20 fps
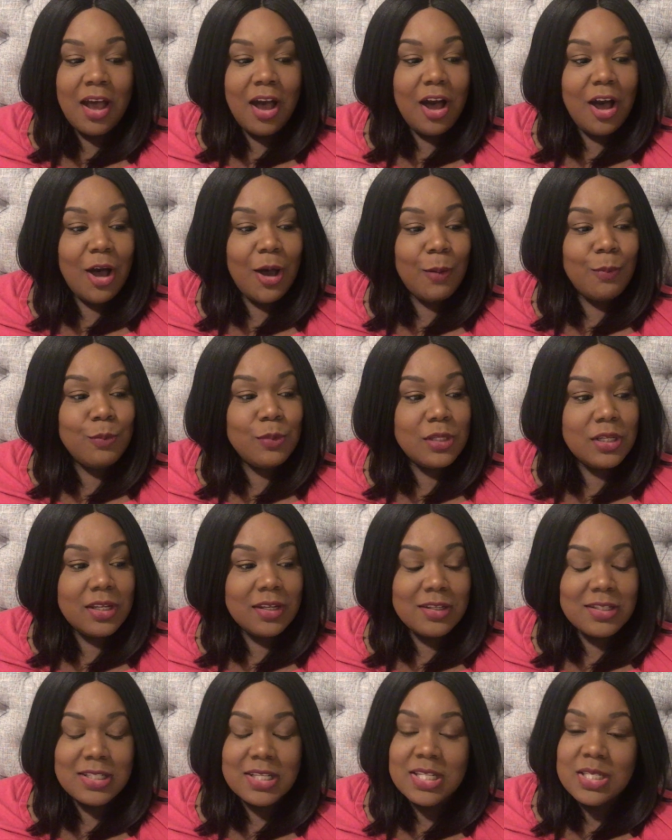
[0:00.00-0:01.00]

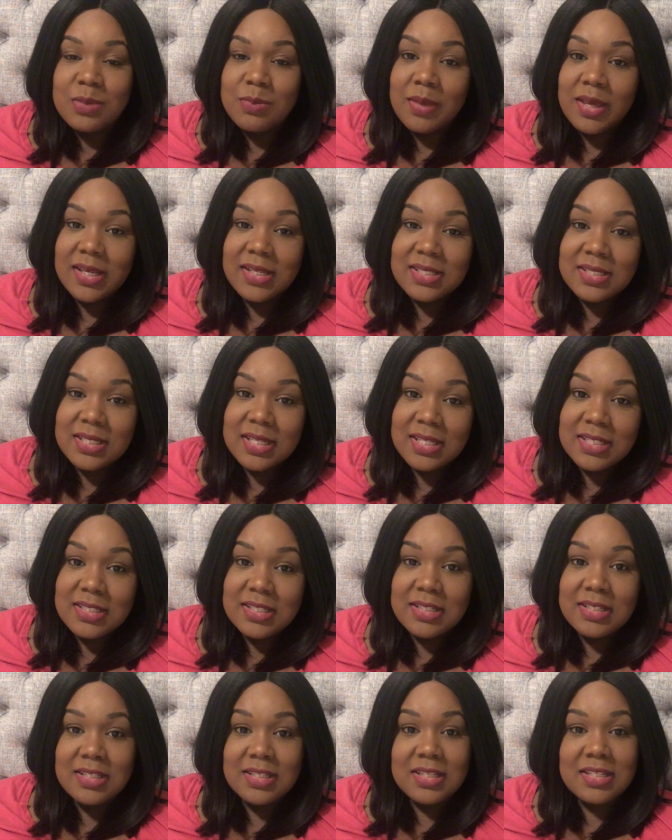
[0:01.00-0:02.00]
does this make sense?
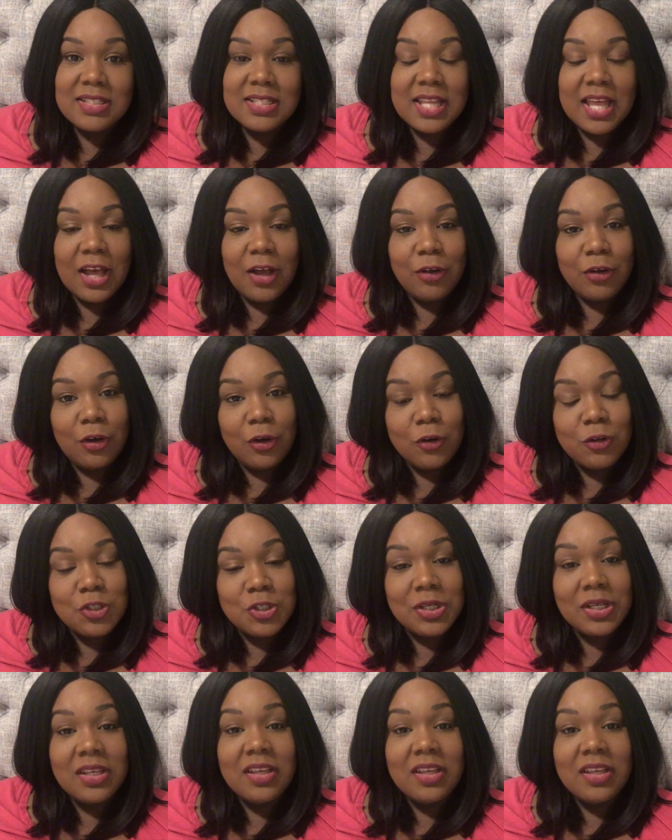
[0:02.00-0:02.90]
Does this sound kosher?